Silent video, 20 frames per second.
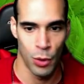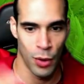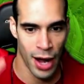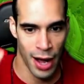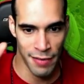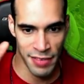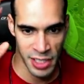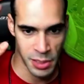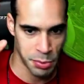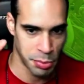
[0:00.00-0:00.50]

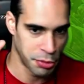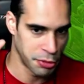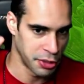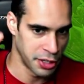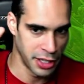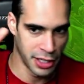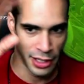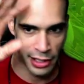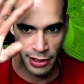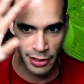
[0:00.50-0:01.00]
have these
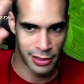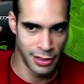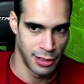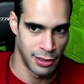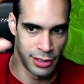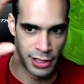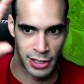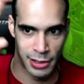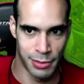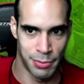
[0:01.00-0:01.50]
pre
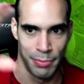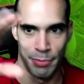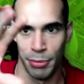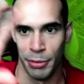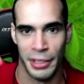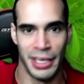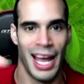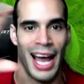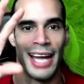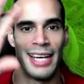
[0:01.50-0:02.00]

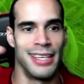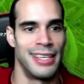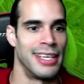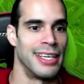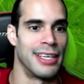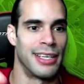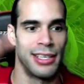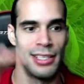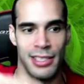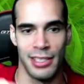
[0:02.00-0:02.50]

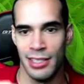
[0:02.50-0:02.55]
ideas